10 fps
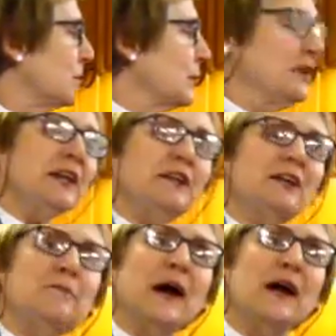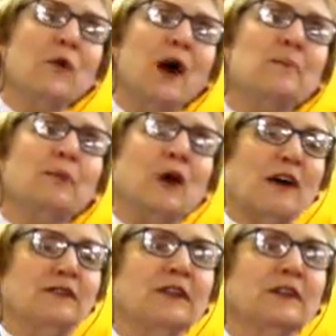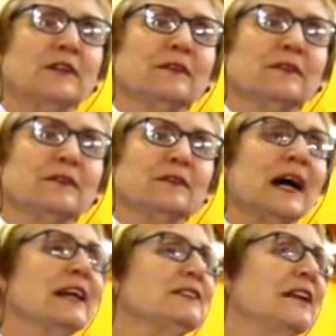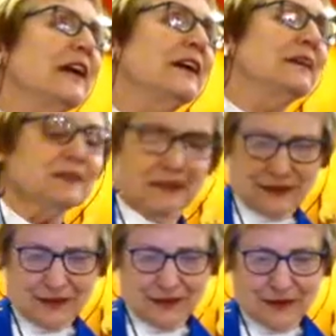predicted by one prophet, Isaiah,